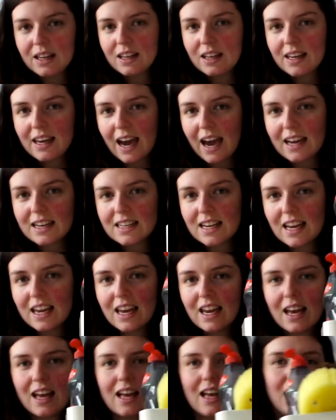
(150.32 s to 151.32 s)

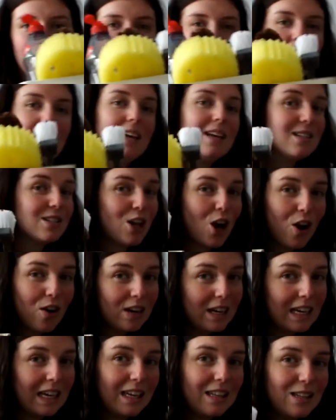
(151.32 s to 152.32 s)
caddy. It is
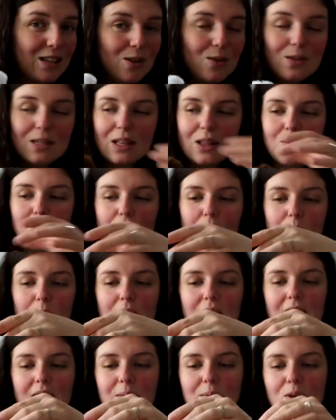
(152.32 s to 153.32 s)
currently in use at the
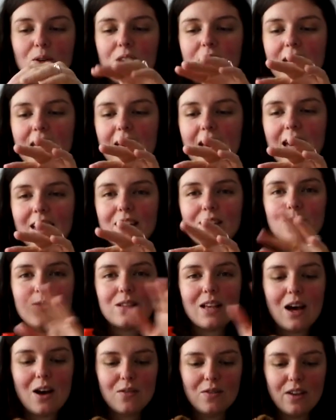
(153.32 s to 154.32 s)
moment. I'm already getting
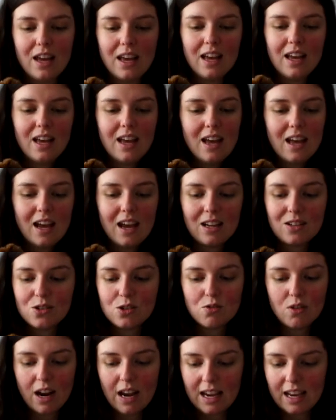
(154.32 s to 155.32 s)
use out of it. It's
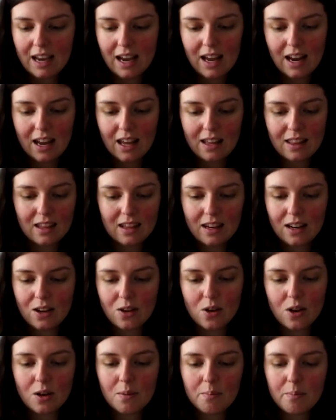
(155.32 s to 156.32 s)
great. I like the
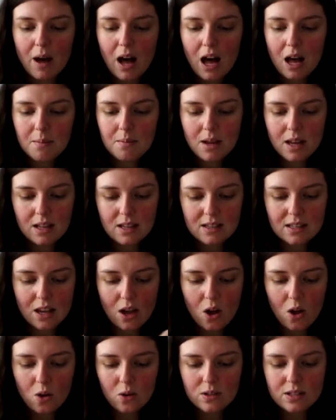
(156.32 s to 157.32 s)
little compartments. It
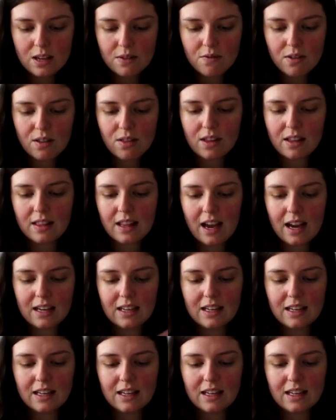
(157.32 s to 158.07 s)
holds everything that I